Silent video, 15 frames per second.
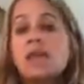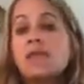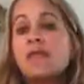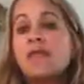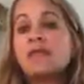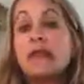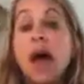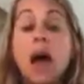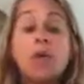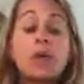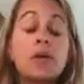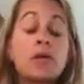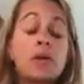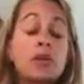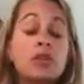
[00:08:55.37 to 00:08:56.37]
things
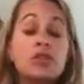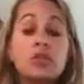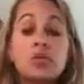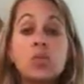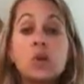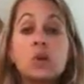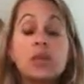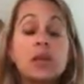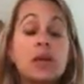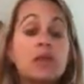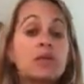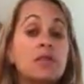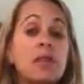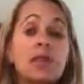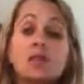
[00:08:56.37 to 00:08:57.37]
happen that you just won't
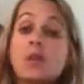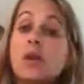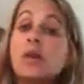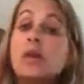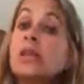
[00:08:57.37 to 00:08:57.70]
believe. So that's why you